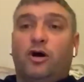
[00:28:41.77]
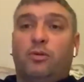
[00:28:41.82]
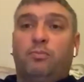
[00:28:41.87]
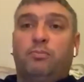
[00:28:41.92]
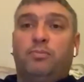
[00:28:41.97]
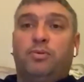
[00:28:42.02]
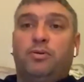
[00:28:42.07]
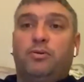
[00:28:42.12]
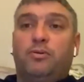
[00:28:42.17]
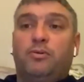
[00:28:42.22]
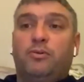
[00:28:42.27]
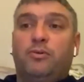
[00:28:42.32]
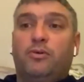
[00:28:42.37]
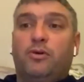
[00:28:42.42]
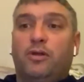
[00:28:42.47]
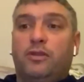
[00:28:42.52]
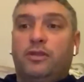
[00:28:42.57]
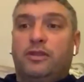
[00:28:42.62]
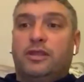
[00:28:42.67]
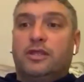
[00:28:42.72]
But as he's
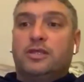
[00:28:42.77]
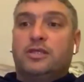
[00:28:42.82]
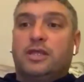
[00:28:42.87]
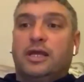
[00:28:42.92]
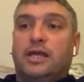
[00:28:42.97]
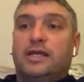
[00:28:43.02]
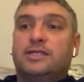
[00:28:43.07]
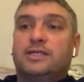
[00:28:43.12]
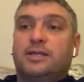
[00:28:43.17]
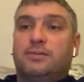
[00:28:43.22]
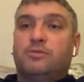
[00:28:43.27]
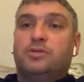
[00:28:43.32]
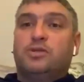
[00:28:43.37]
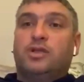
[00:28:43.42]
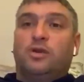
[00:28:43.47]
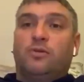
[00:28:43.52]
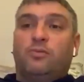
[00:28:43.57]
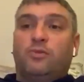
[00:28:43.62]
moved up, the